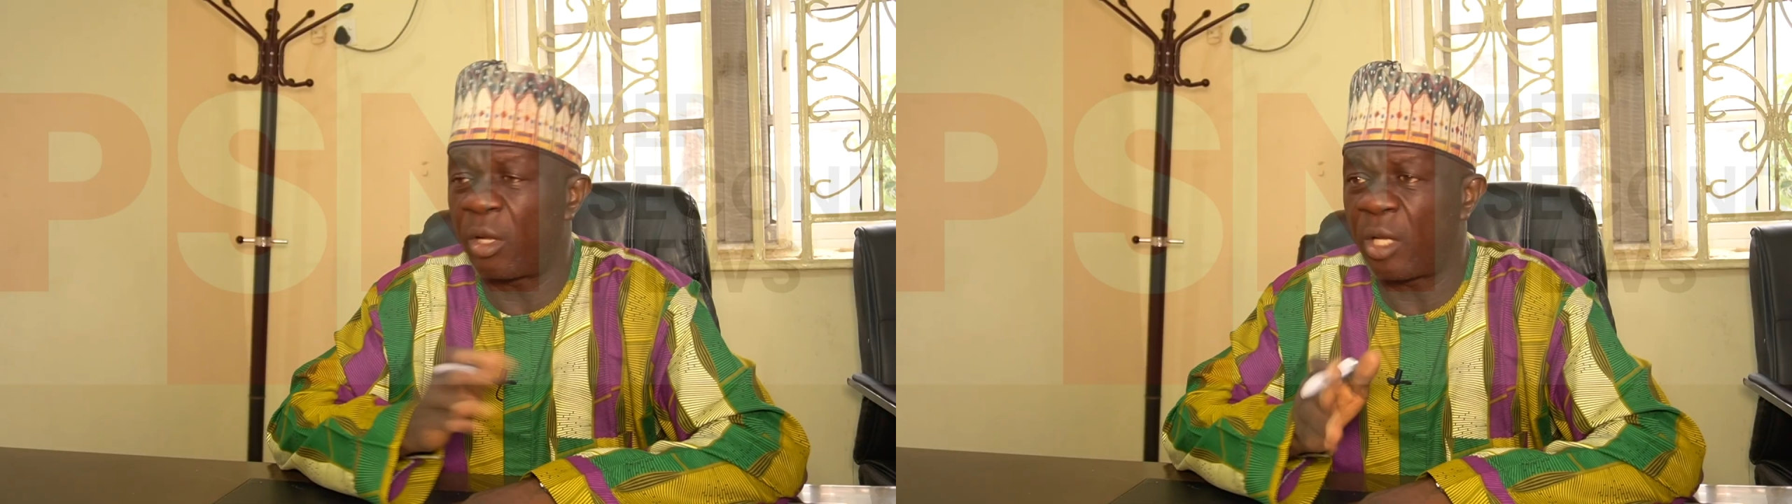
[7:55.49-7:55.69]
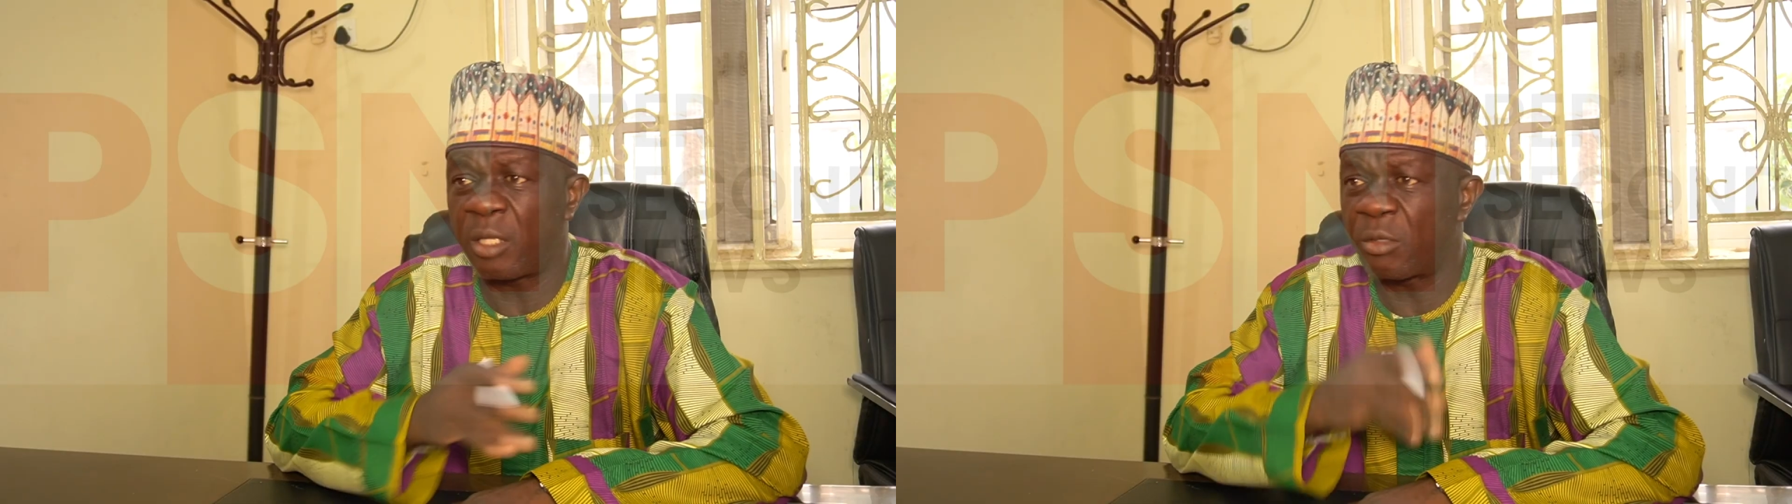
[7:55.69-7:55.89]

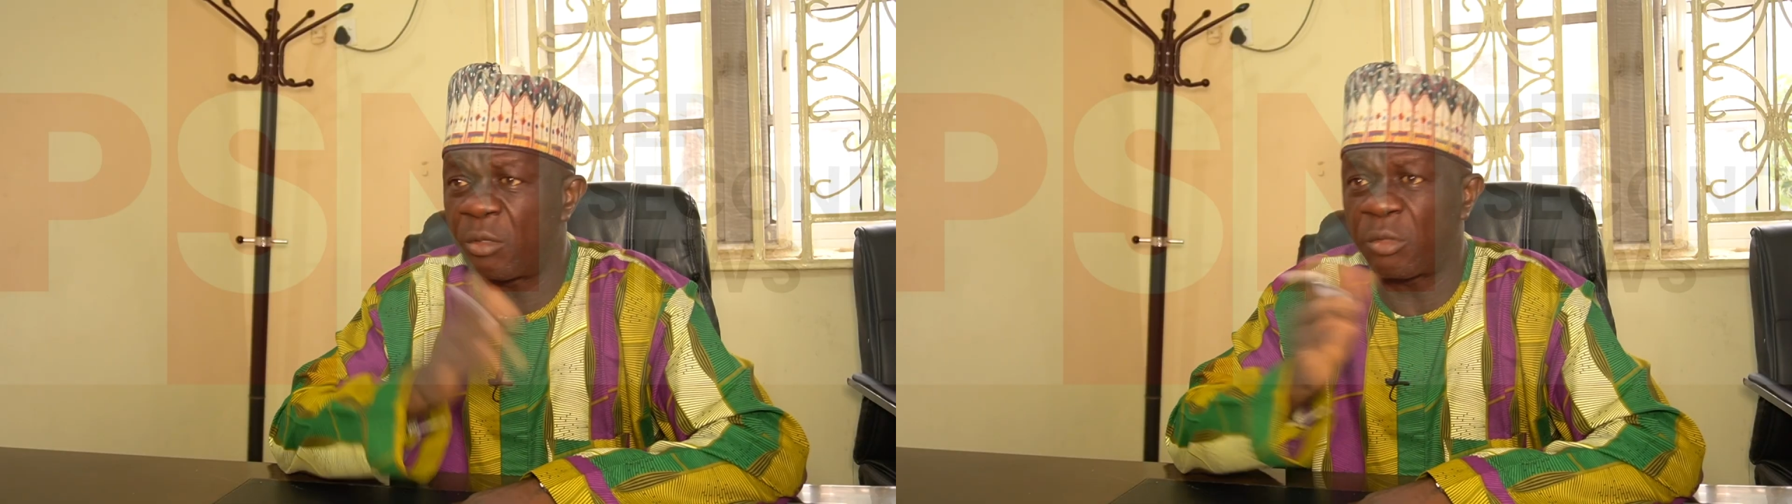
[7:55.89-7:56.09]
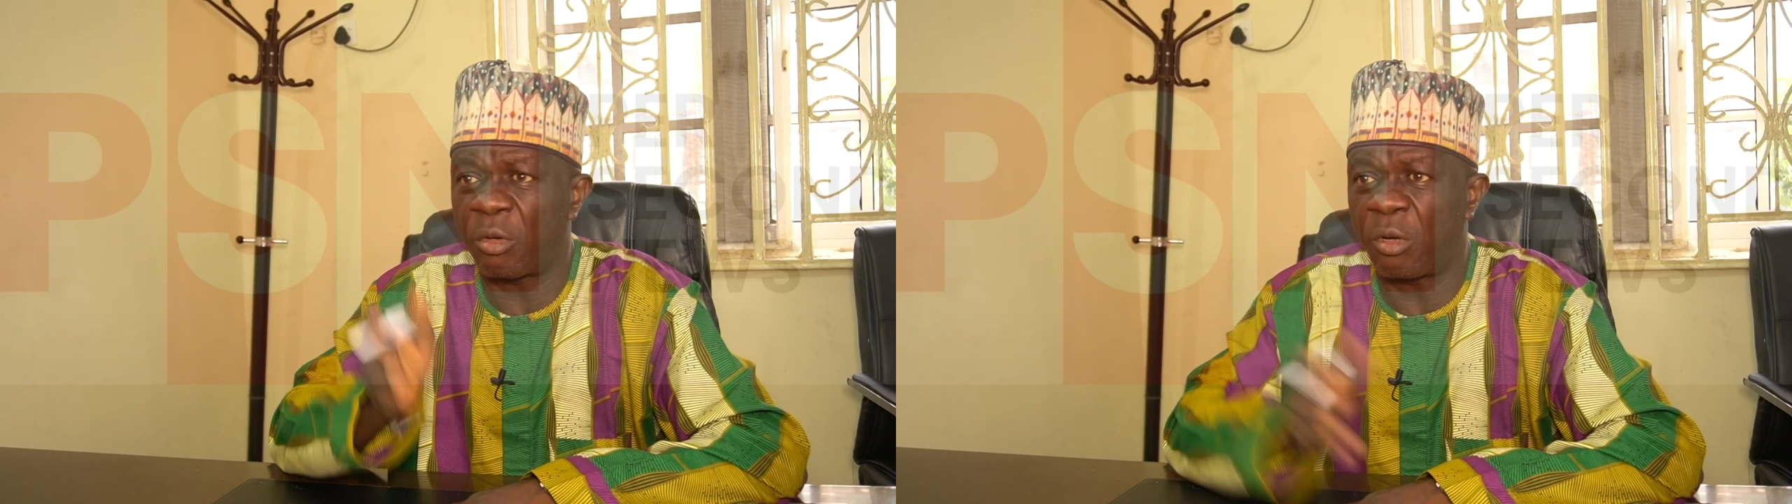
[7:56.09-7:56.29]
Let's
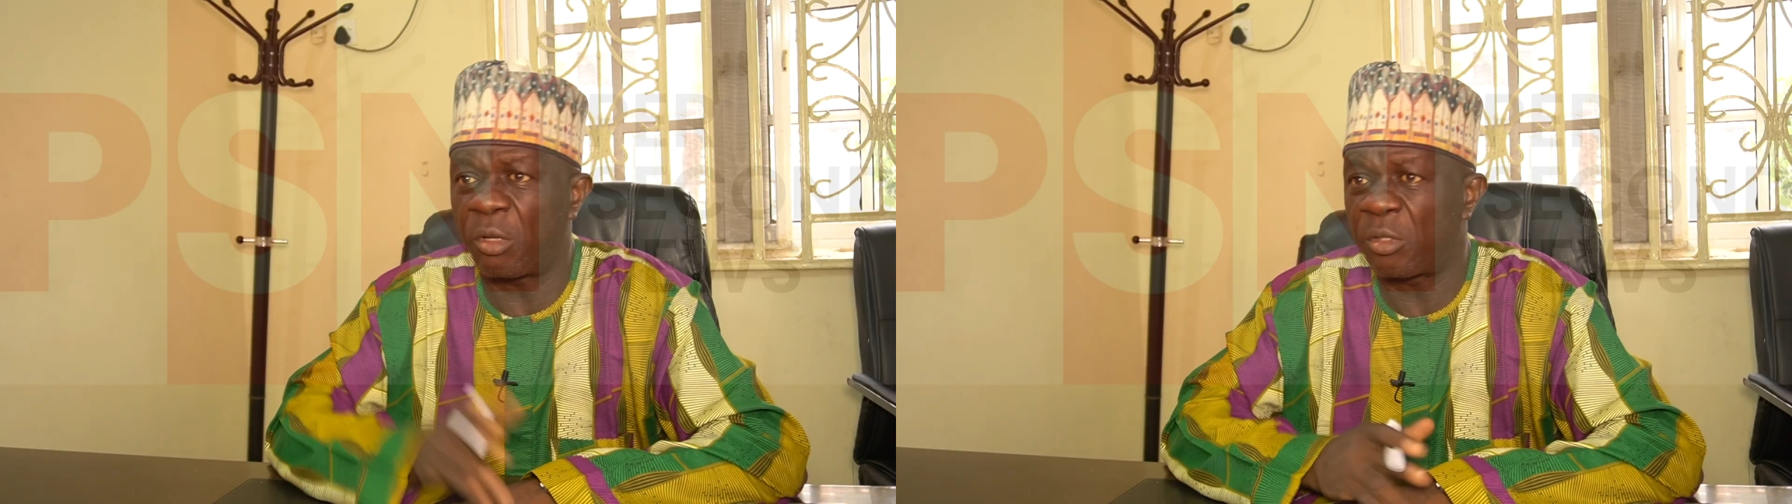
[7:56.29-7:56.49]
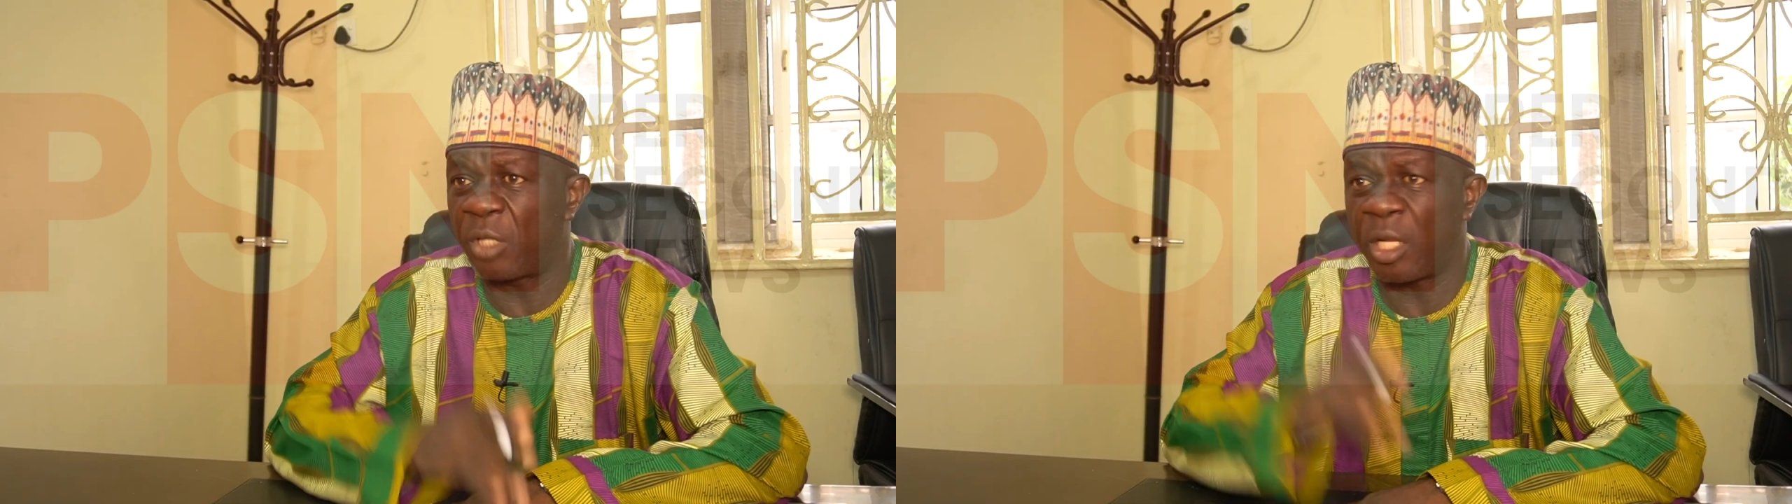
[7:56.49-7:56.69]
go to
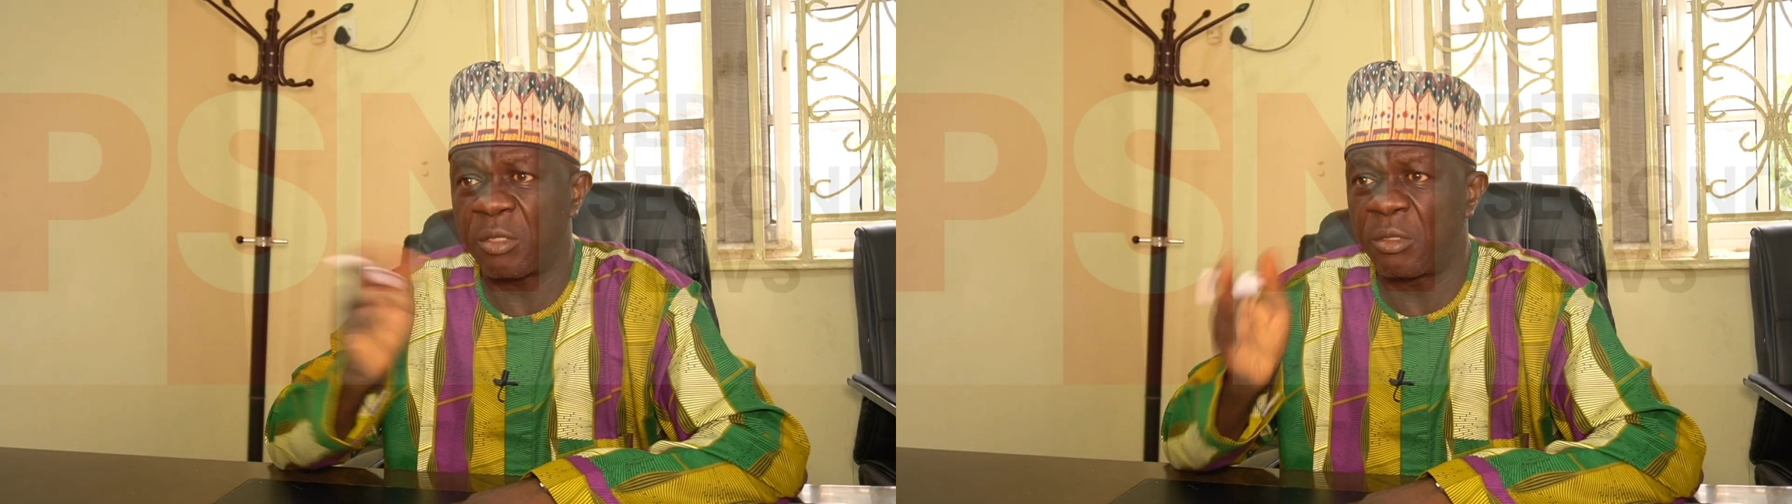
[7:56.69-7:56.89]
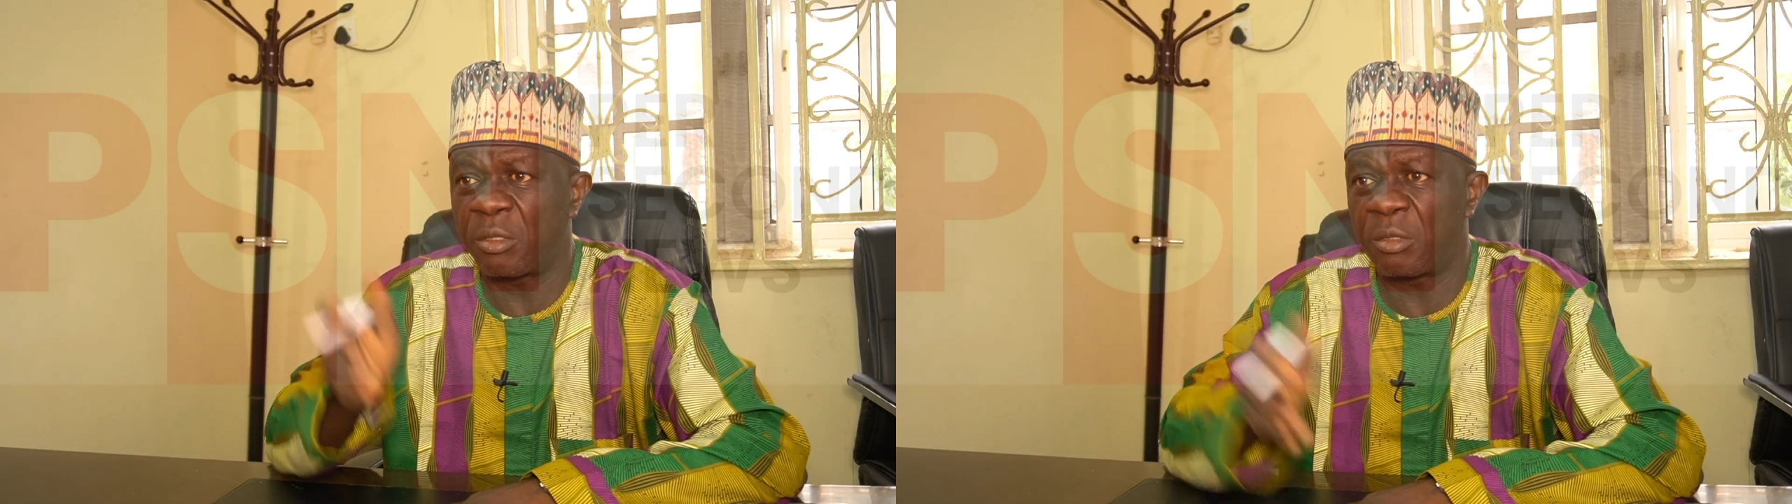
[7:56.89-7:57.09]
court,
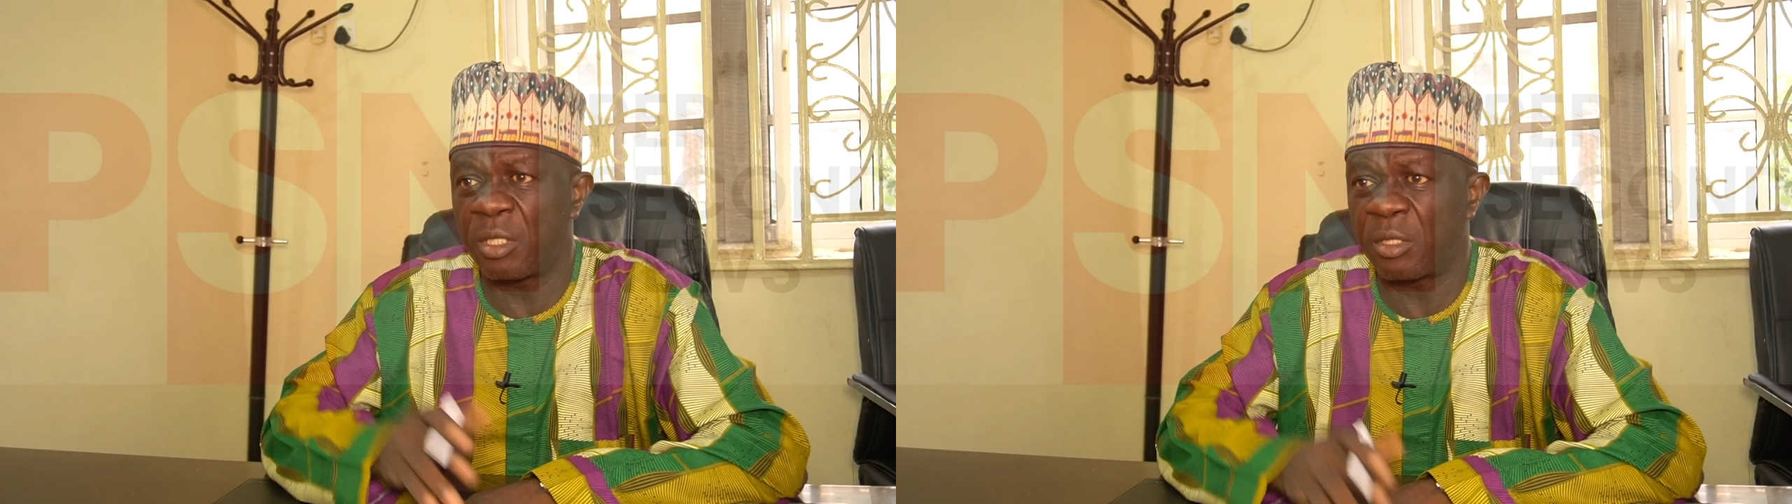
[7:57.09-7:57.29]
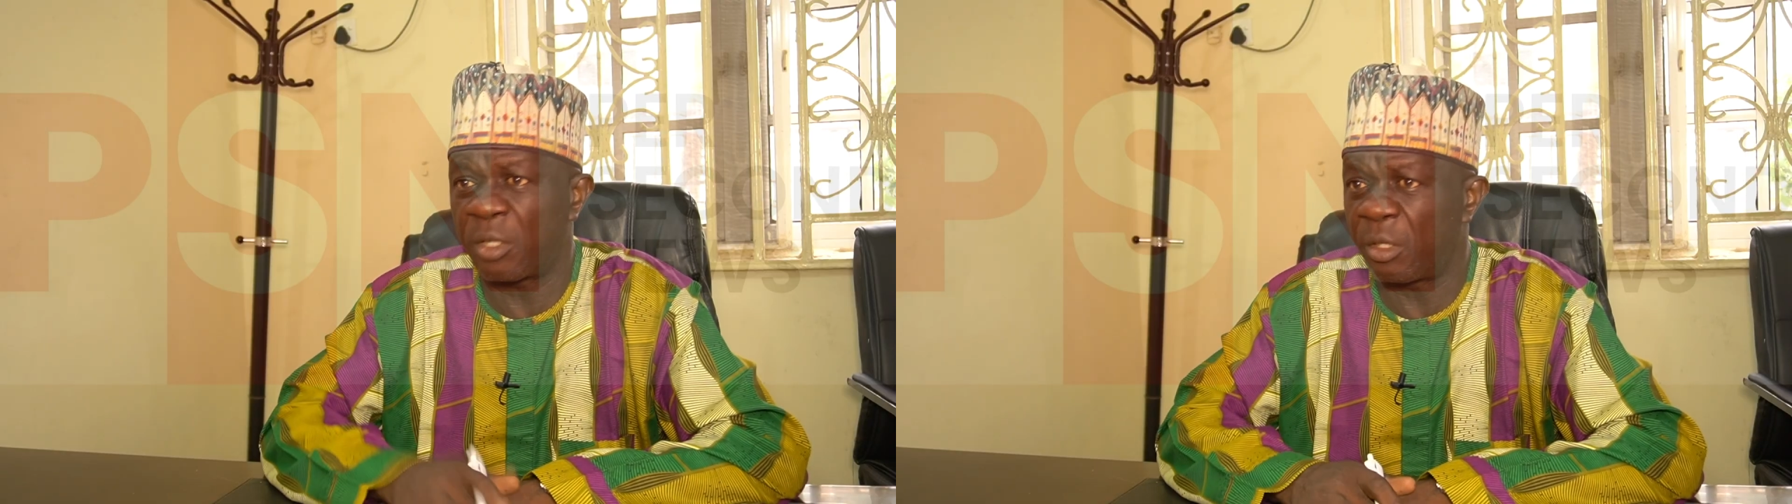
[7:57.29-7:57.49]
let's go to this,